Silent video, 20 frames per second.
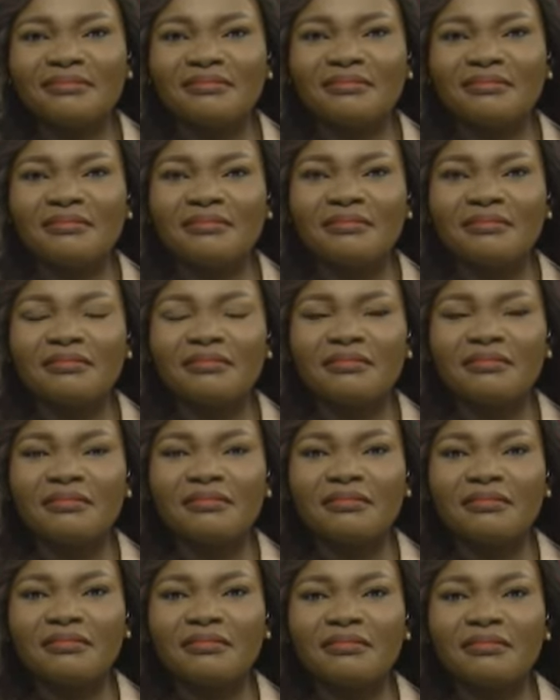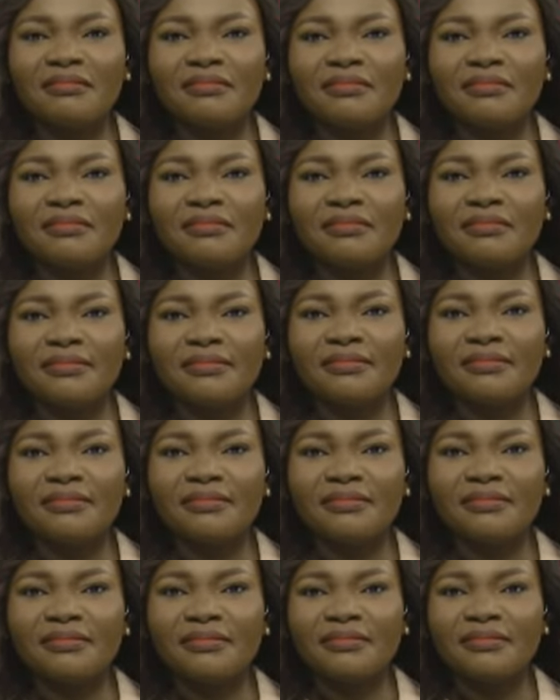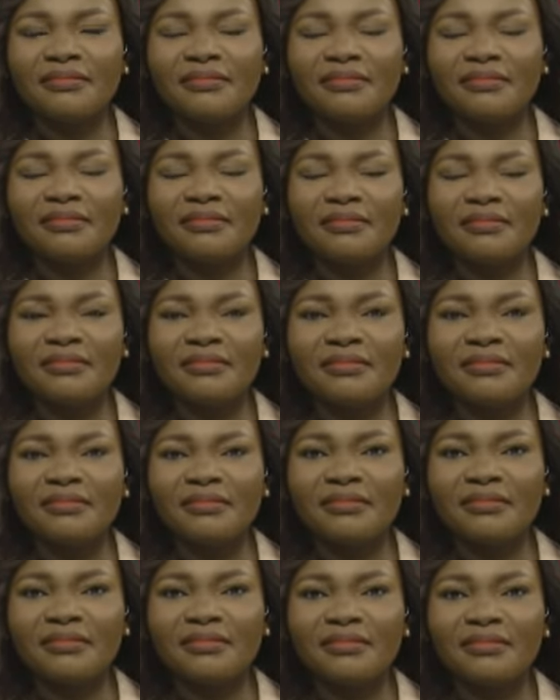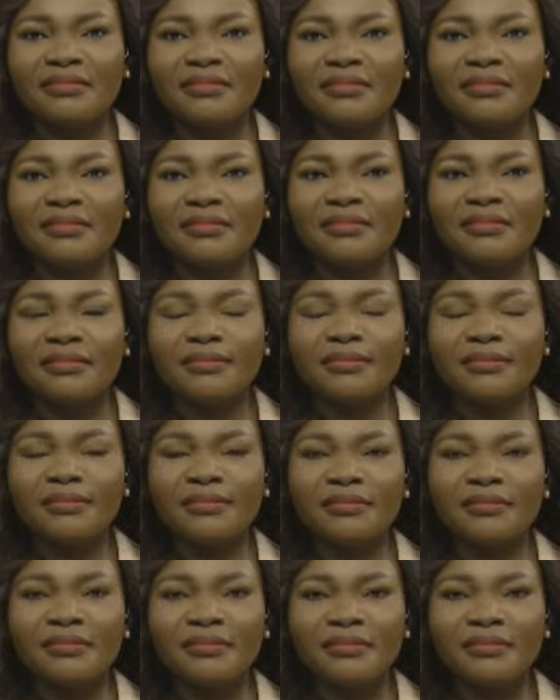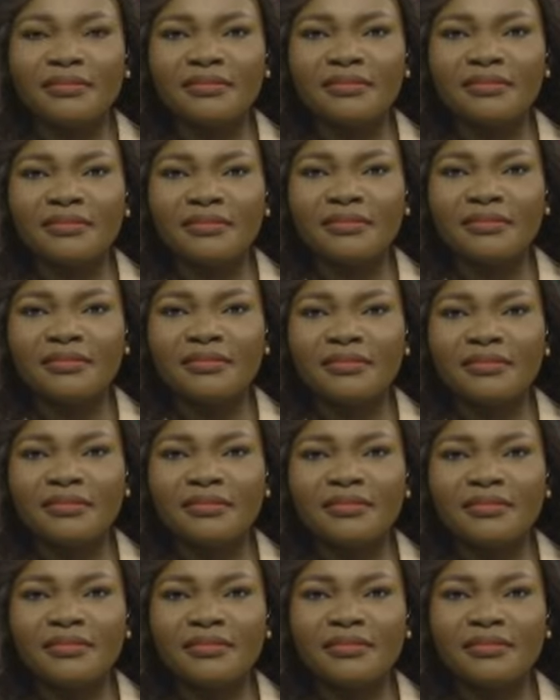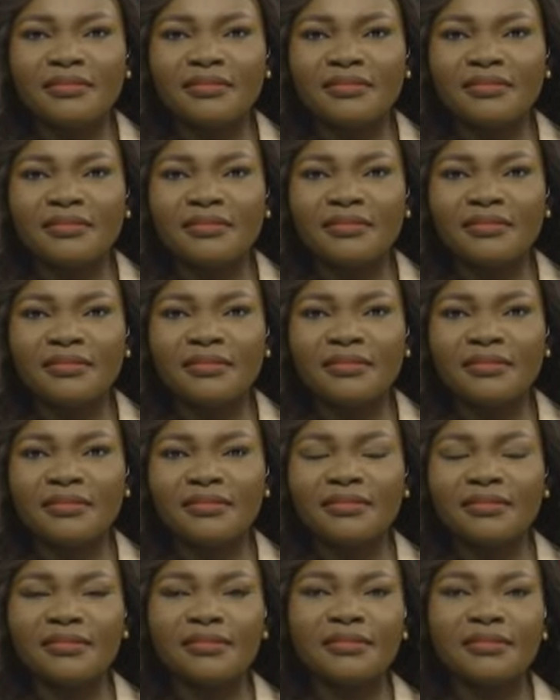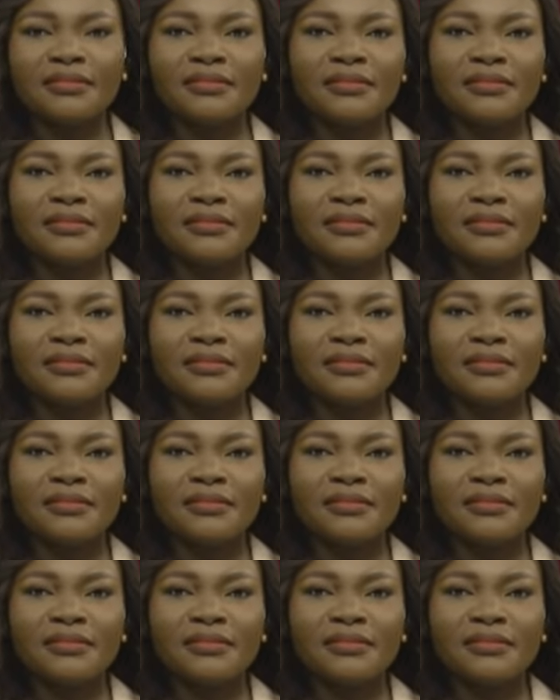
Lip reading: The person shown says nothing.